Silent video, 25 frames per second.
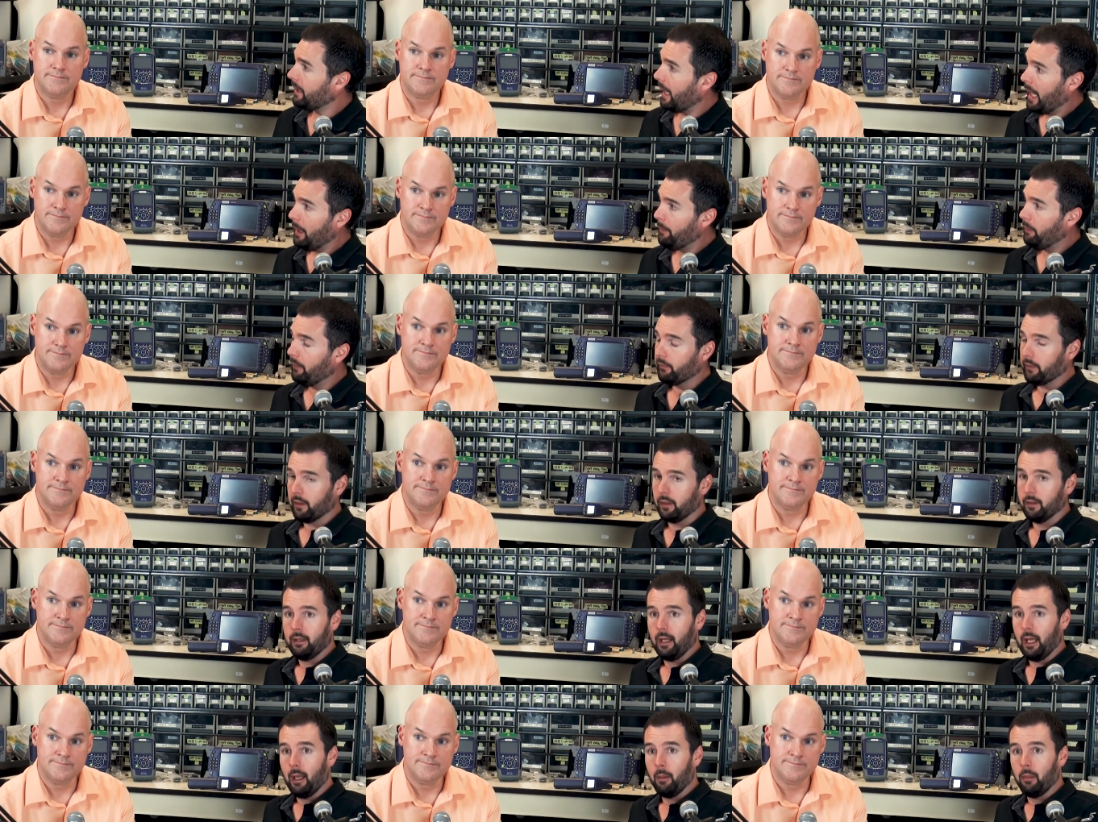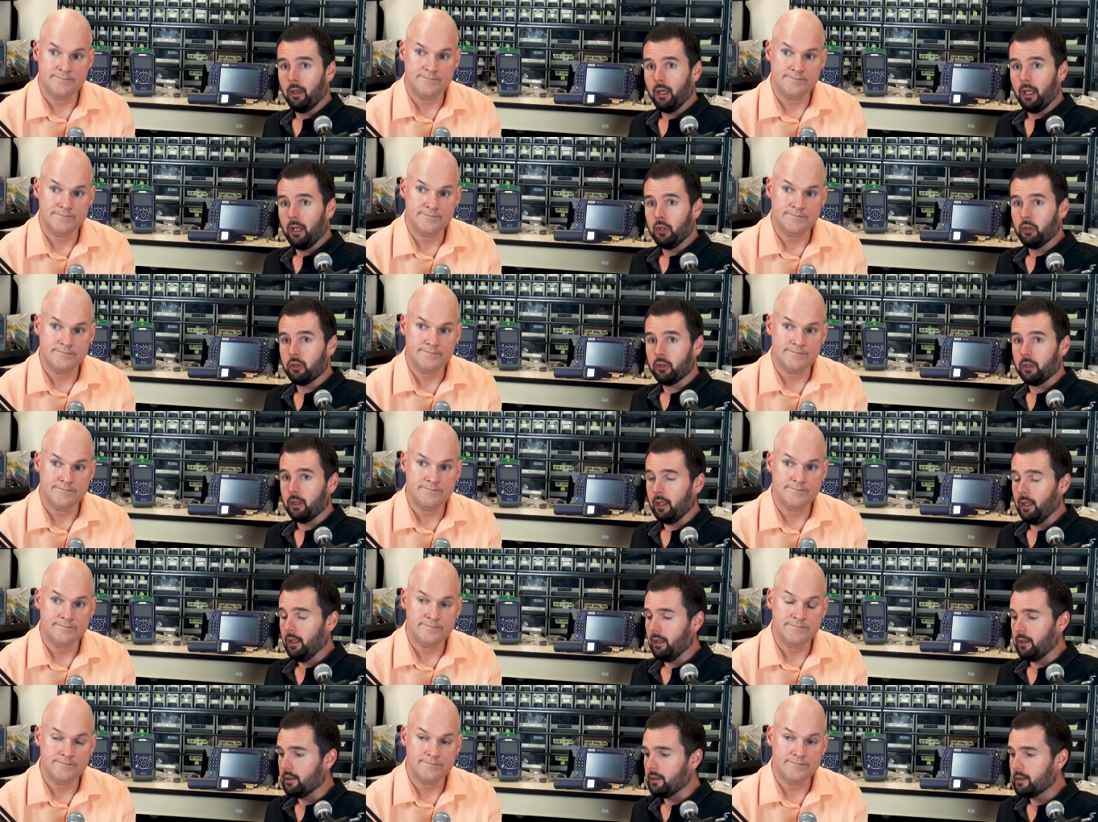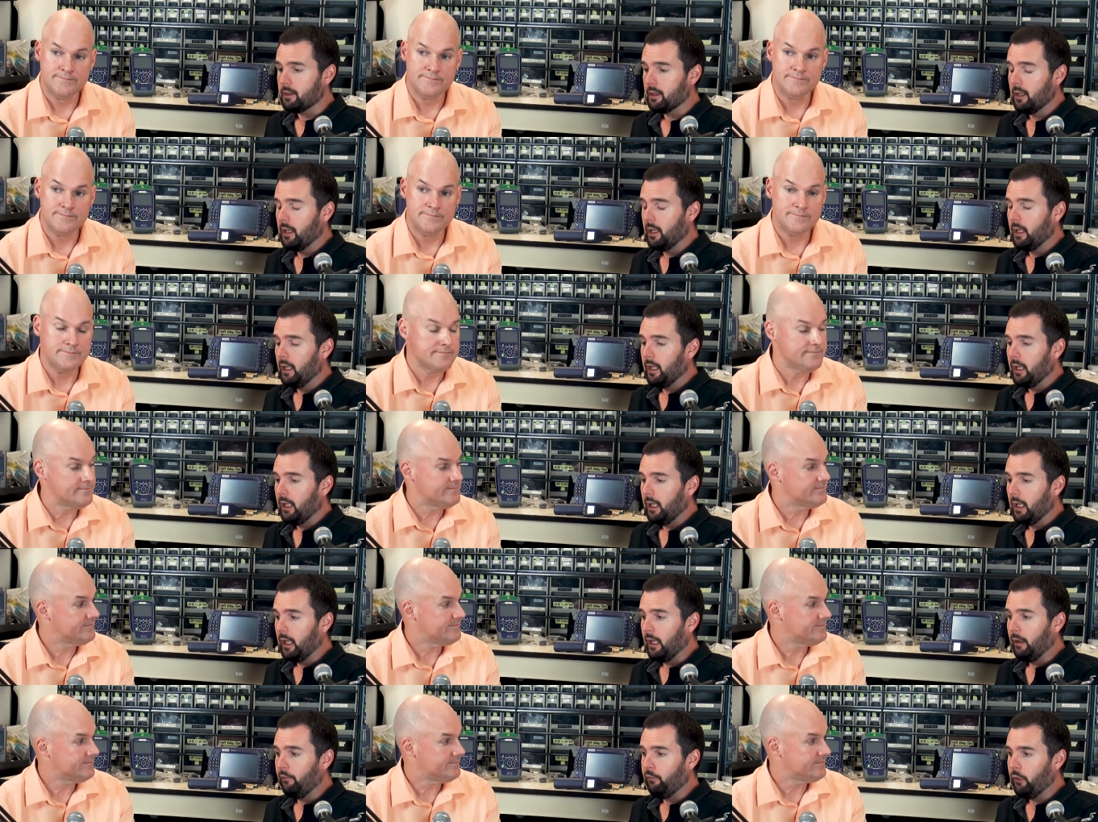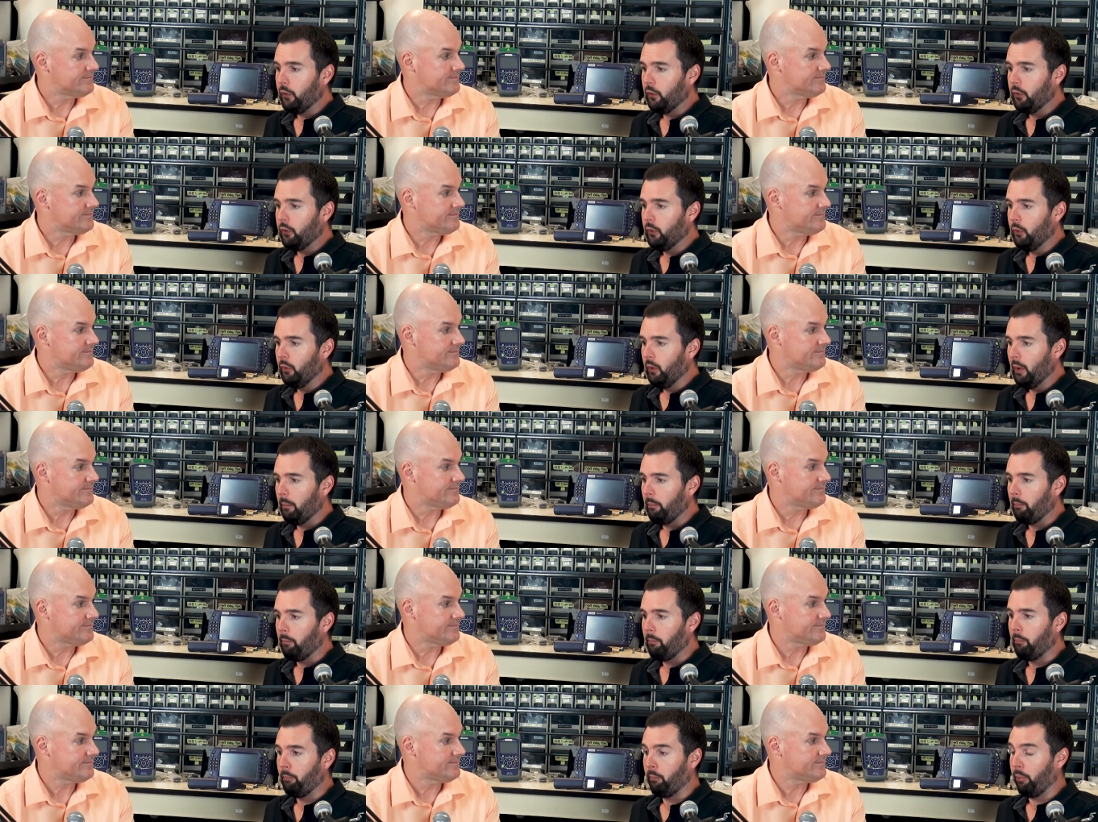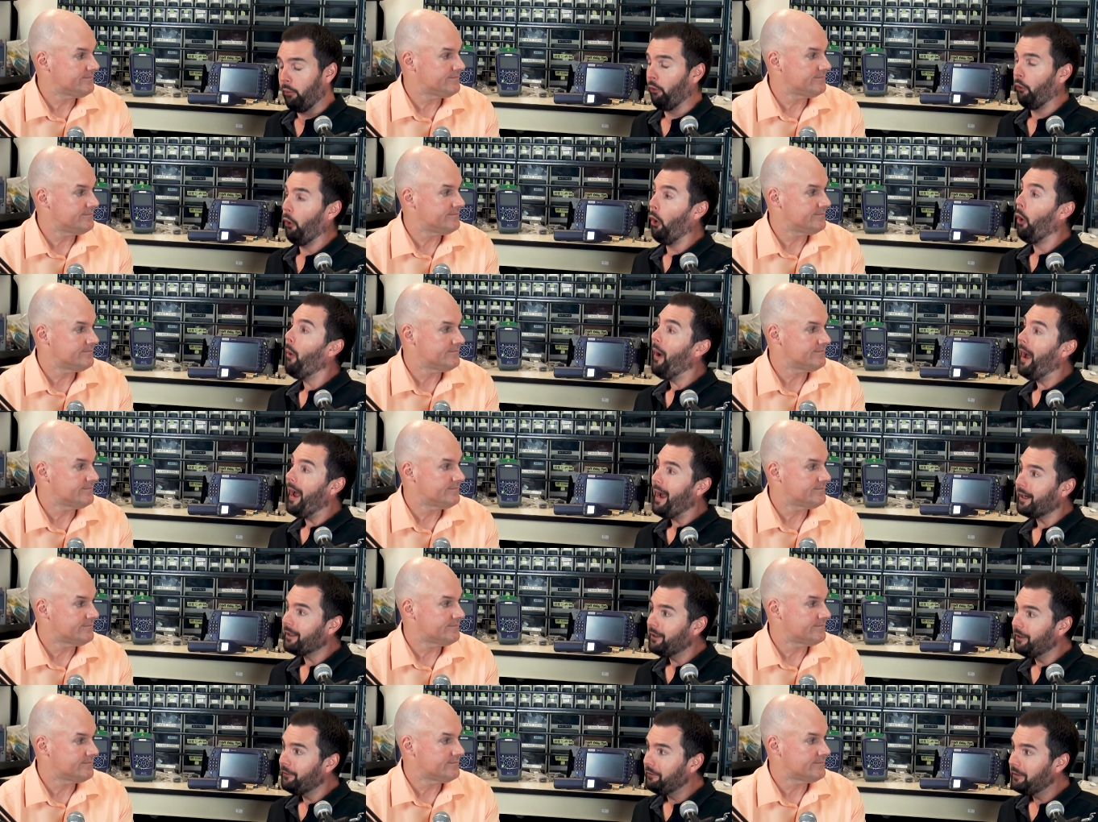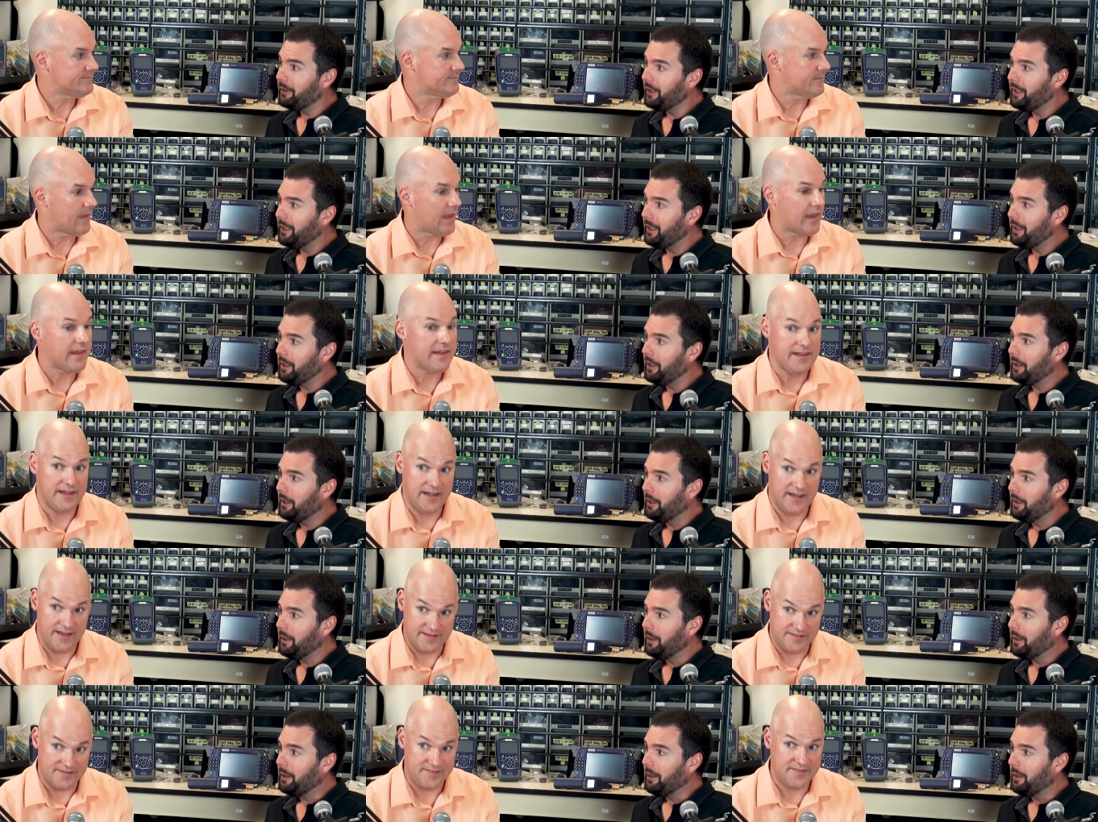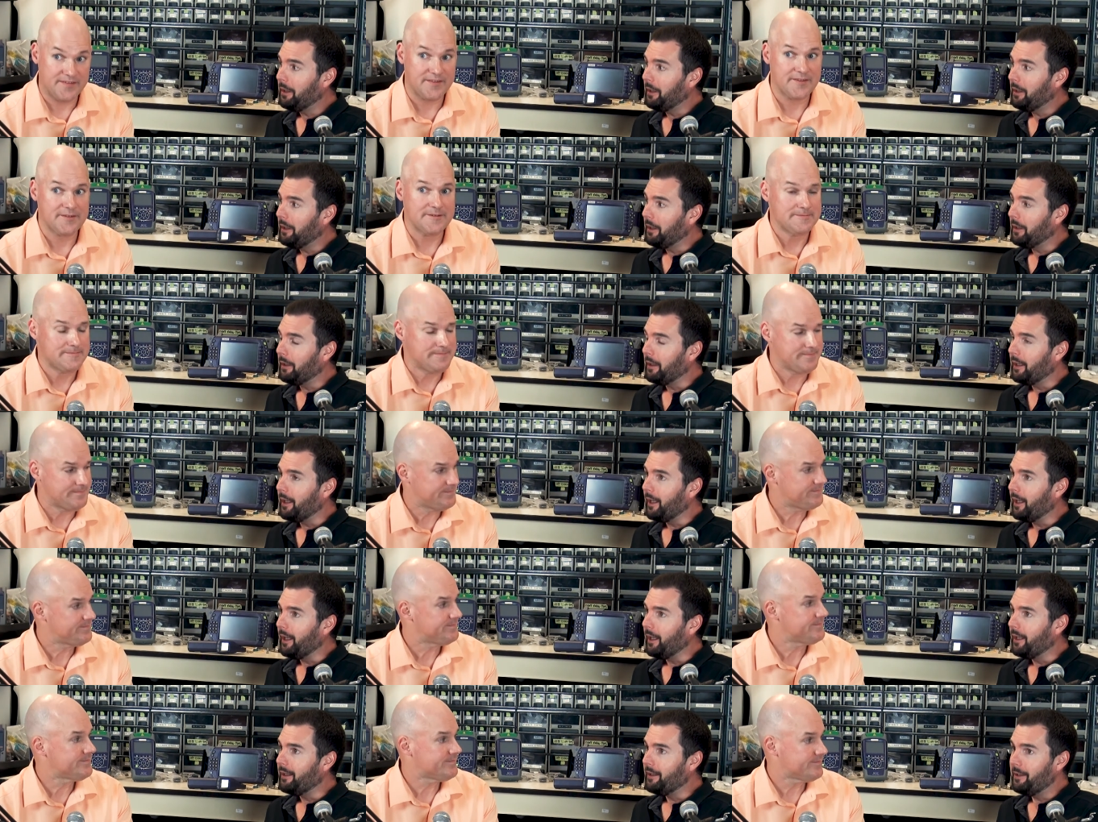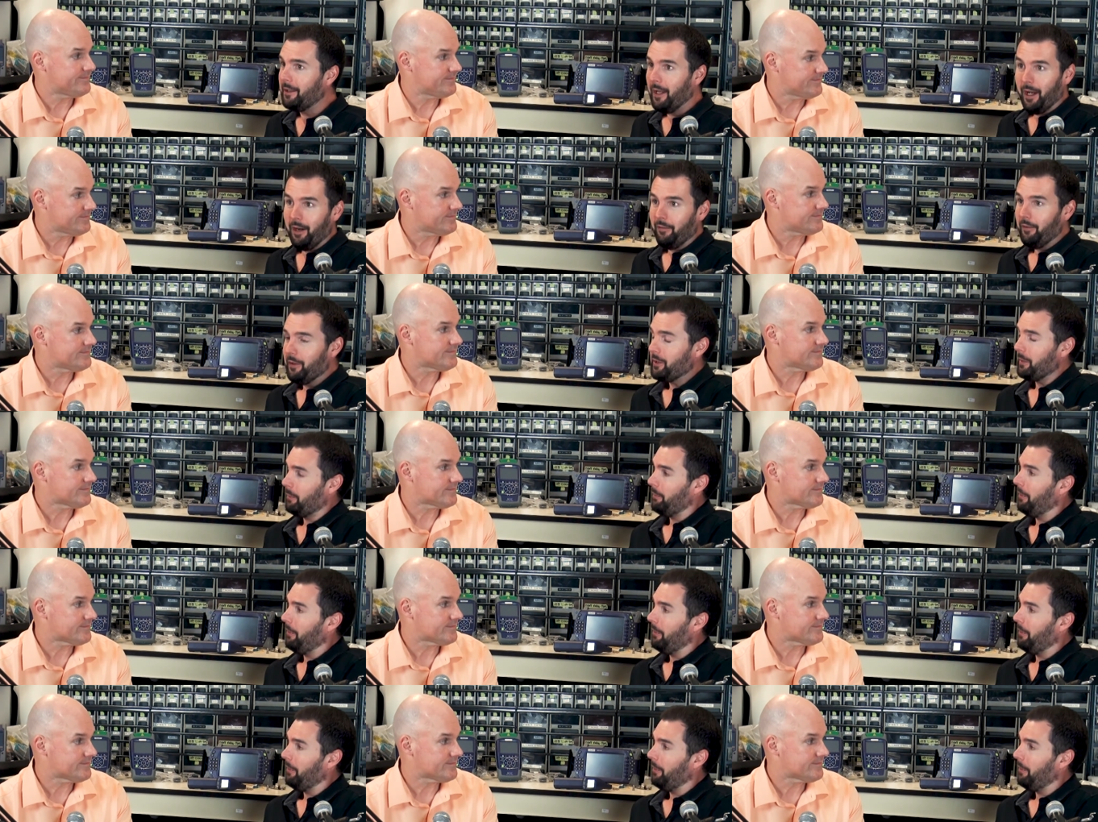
Speaker 1: type of contamination is, if you do it proactively, yes, none of it's a